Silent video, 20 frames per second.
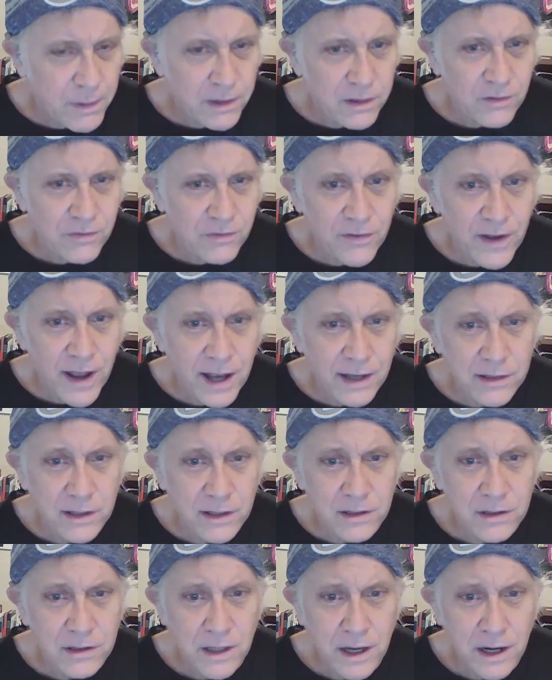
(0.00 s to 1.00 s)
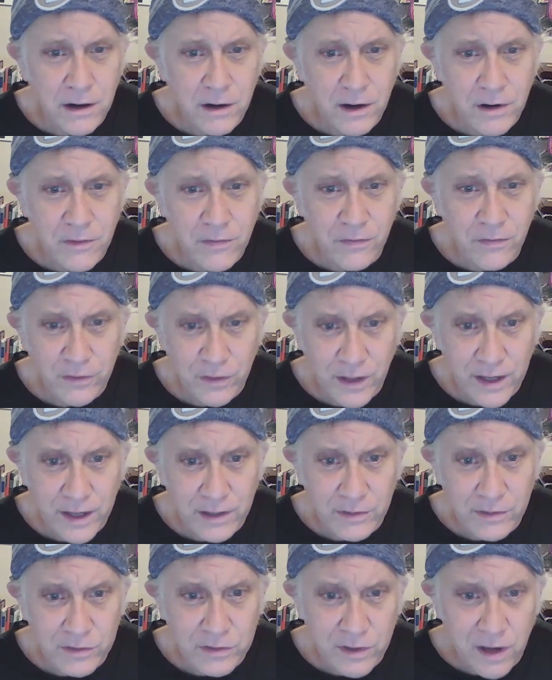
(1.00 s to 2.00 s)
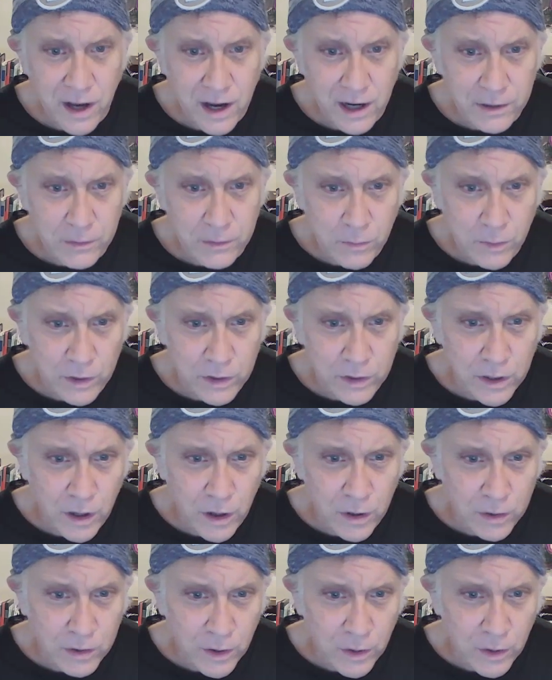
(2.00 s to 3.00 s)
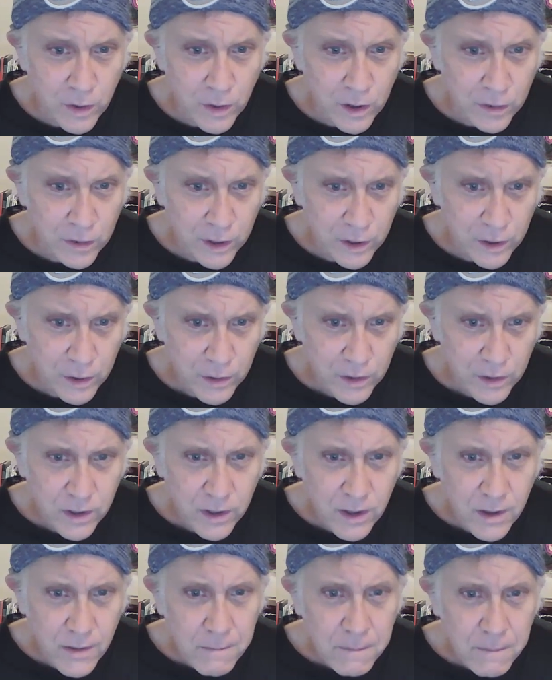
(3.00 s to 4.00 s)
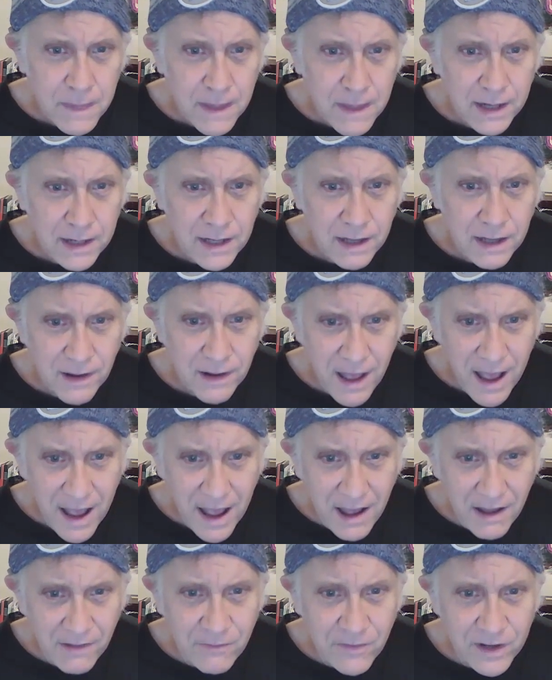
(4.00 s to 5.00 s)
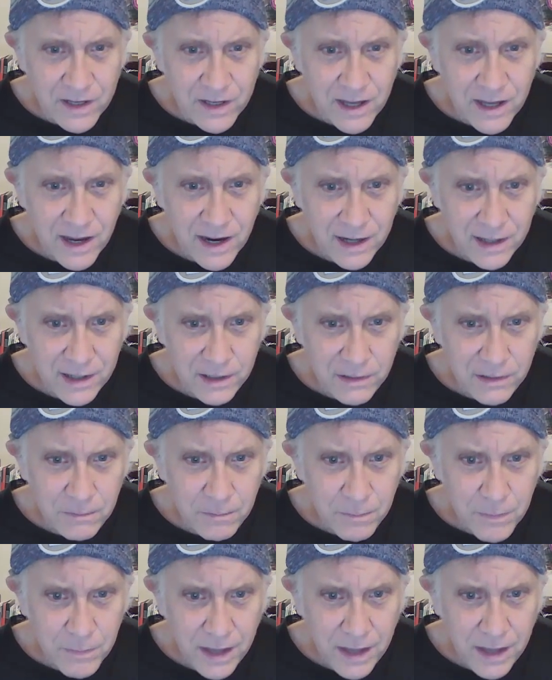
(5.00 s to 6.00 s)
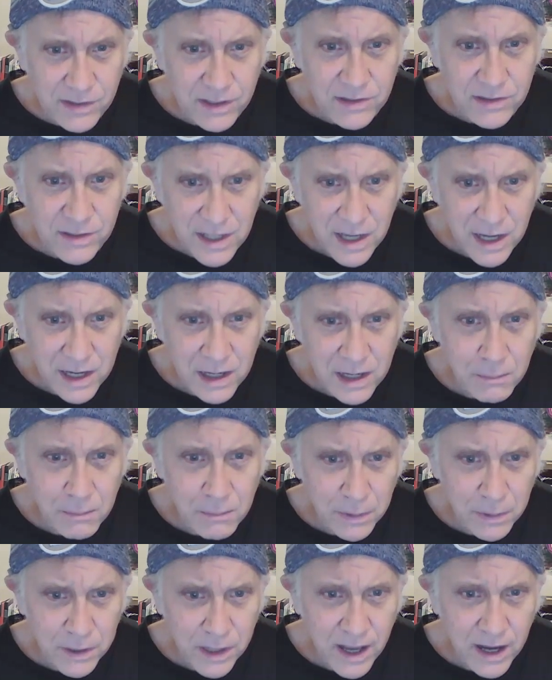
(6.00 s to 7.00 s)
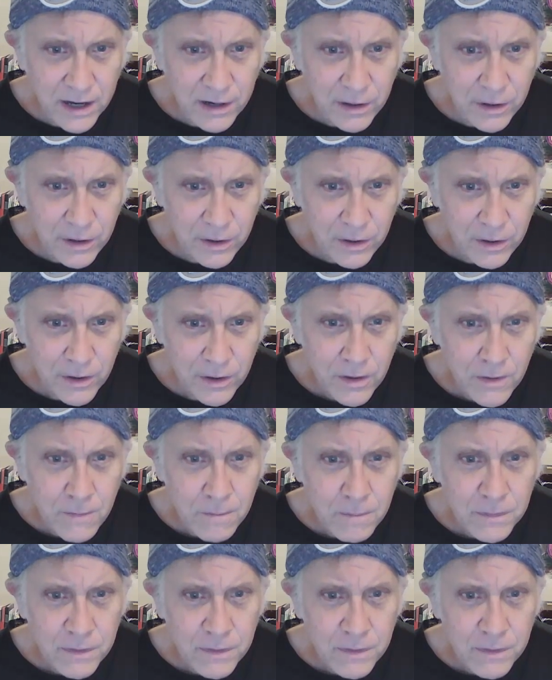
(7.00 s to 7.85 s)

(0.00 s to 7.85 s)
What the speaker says: has been the fact that Larry Flint sided with Yoko Ono and it advocated as a team player